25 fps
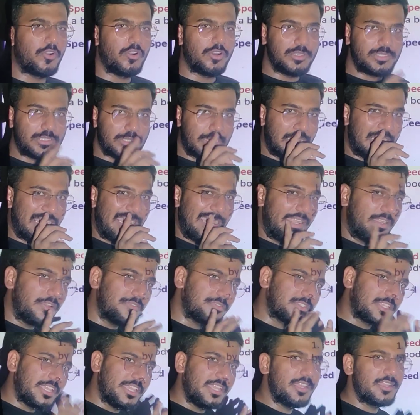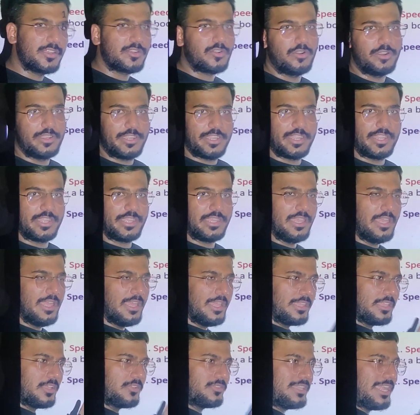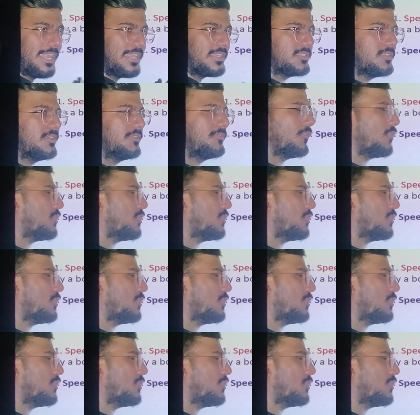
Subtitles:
course a kind of scalar quantity. Now that's the